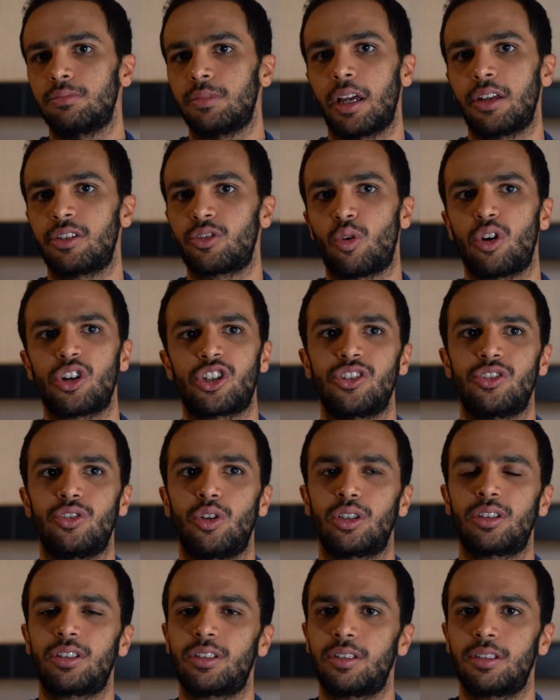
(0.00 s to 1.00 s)
squash is
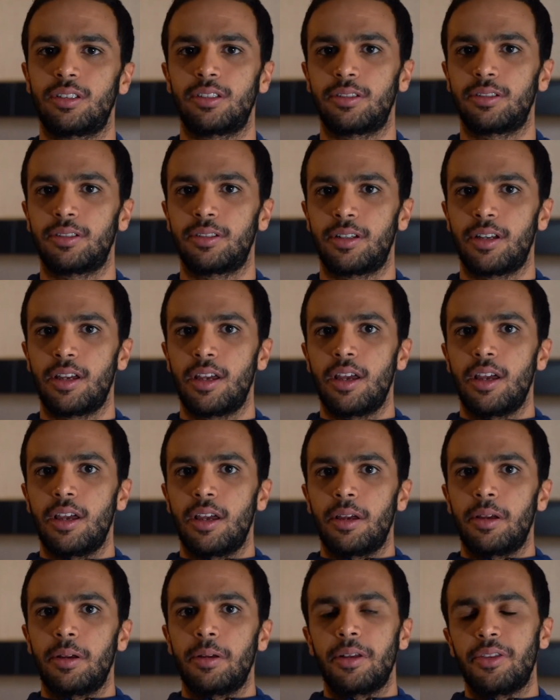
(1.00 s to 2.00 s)
not.
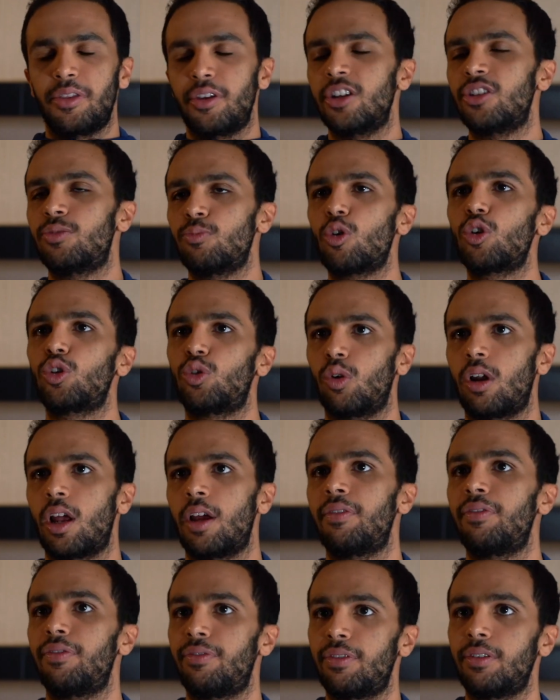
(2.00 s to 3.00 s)
There is more to
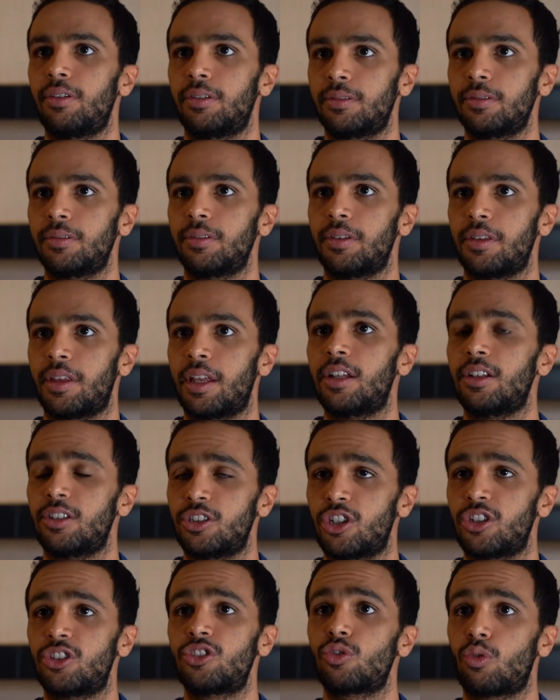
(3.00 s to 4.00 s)
life than
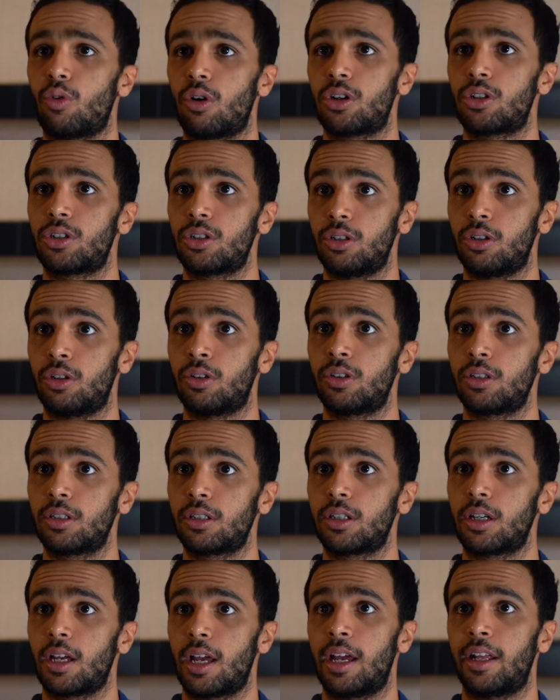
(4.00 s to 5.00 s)
just squash,
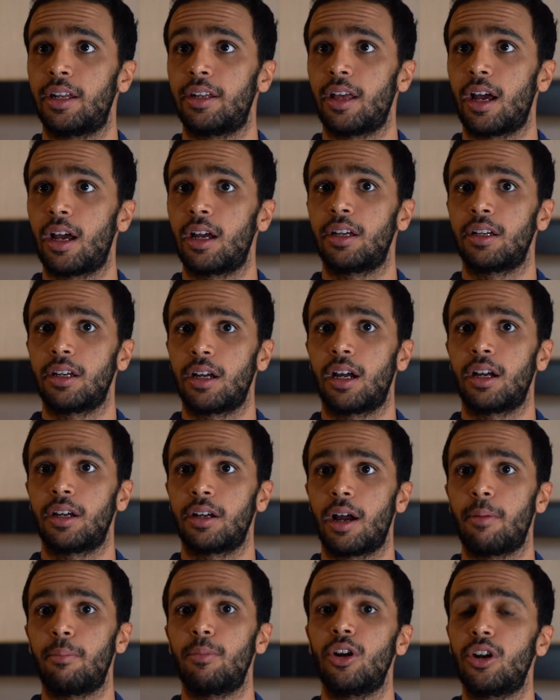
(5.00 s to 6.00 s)
and
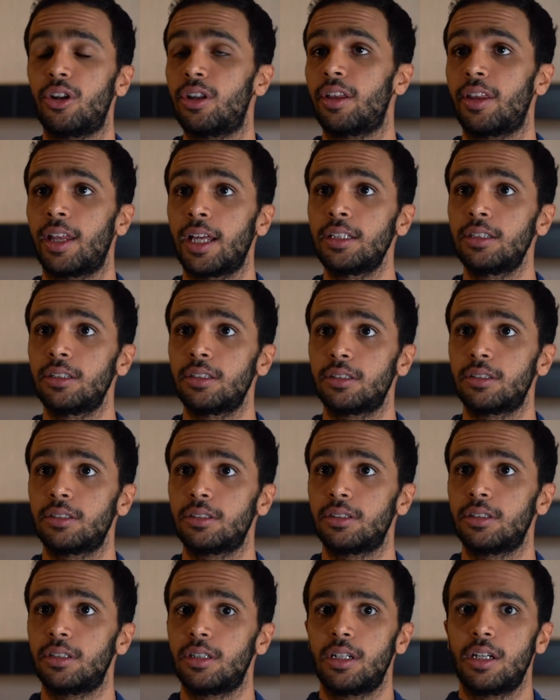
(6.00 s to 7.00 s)
I'm learning that.
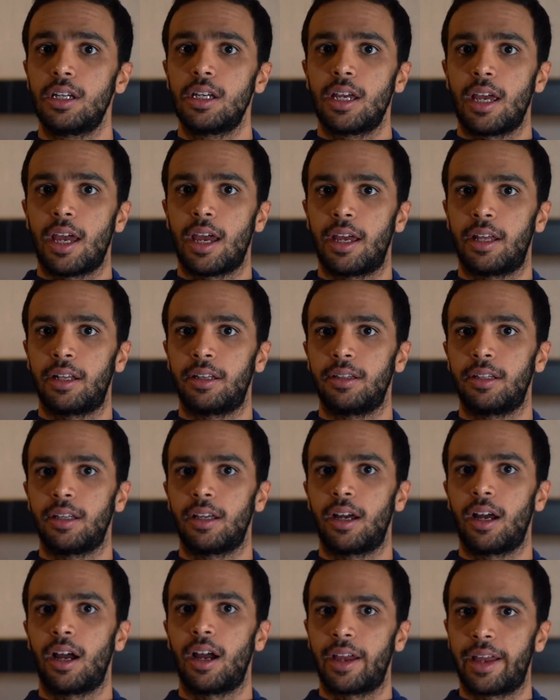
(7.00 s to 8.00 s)
And
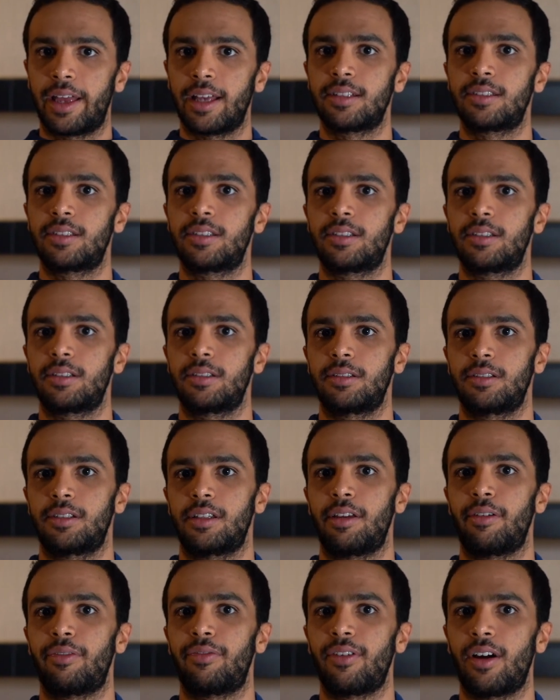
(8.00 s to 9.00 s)
I guess
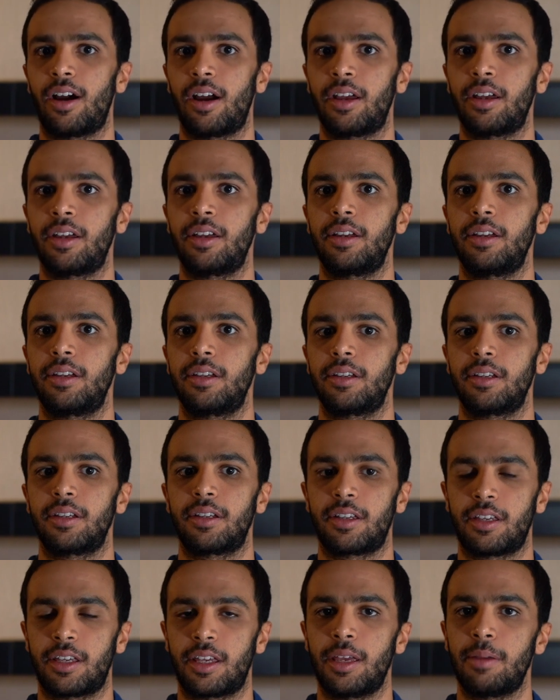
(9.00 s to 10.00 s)
if I
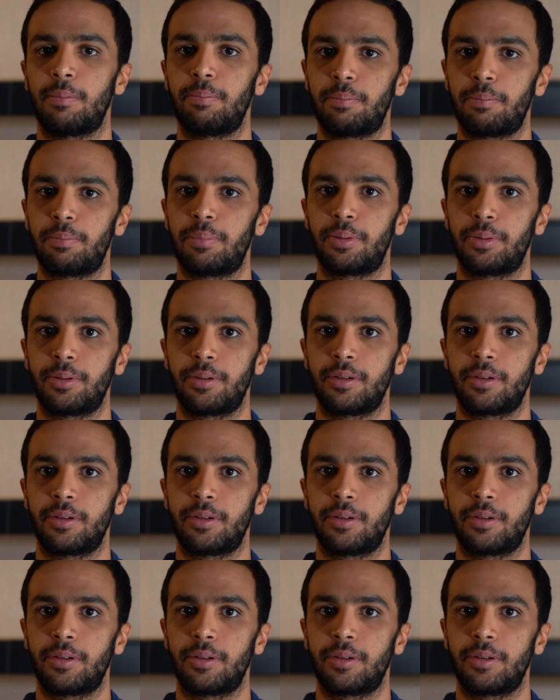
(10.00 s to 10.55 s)
keep